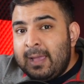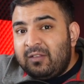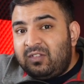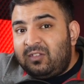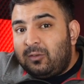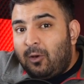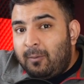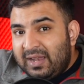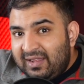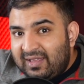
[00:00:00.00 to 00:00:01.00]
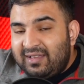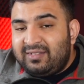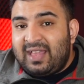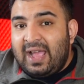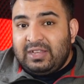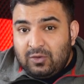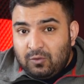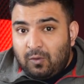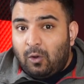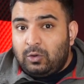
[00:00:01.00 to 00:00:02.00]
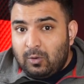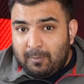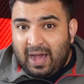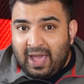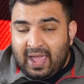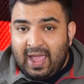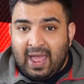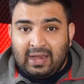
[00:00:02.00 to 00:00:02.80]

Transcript: so many things that you want to buy